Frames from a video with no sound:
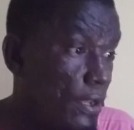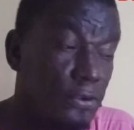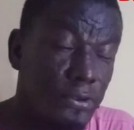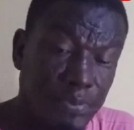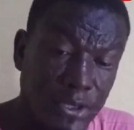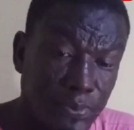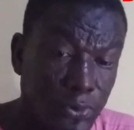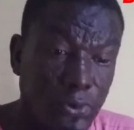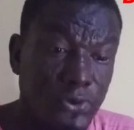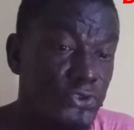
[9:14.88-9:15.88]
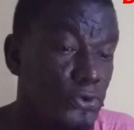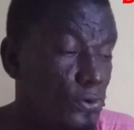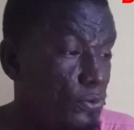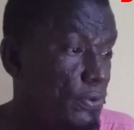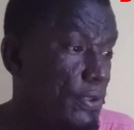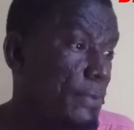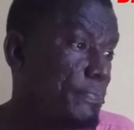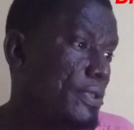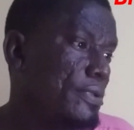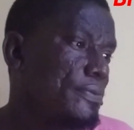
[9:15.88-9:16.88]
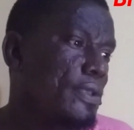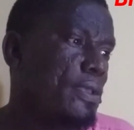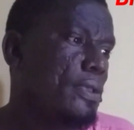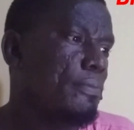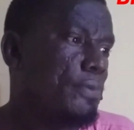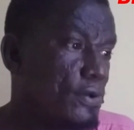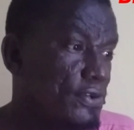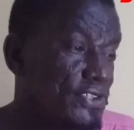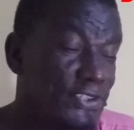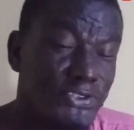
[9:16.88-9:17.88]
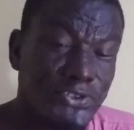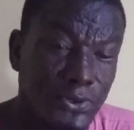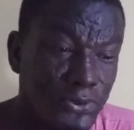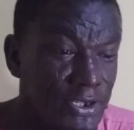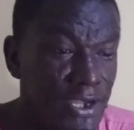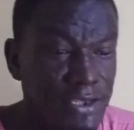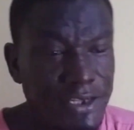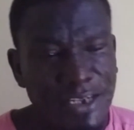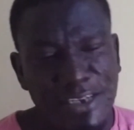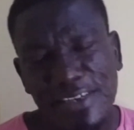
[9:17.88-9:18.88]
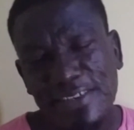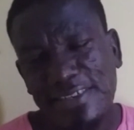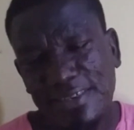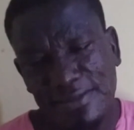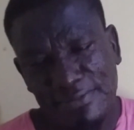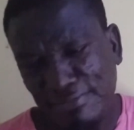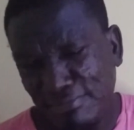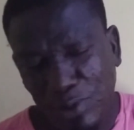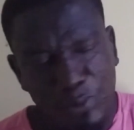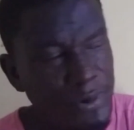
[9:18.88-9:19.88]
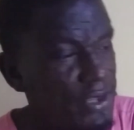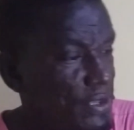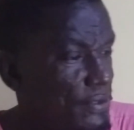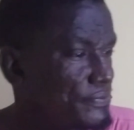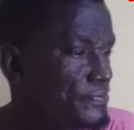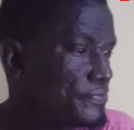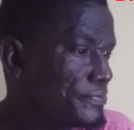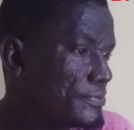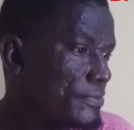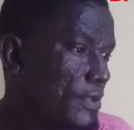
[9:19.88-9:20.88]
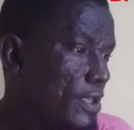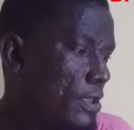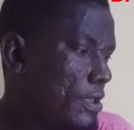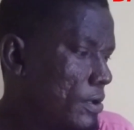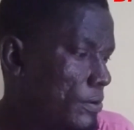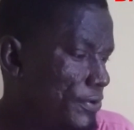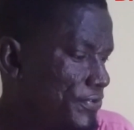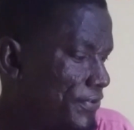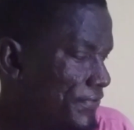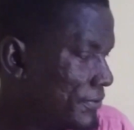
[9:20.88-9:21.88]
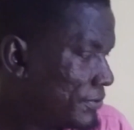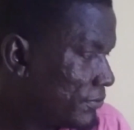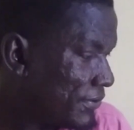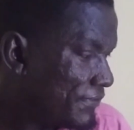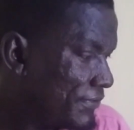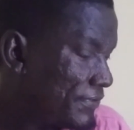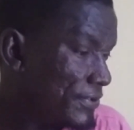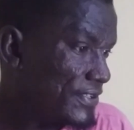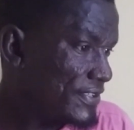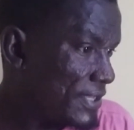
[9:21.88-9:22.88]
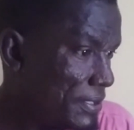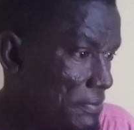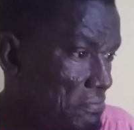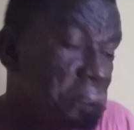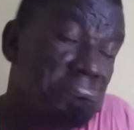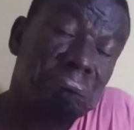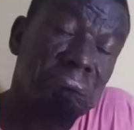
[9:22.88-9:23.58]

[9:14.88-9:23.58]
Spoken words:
A lot of people want to go be happy because he sold Ghana in just a quickie. We're truthfully grateful for the scheme.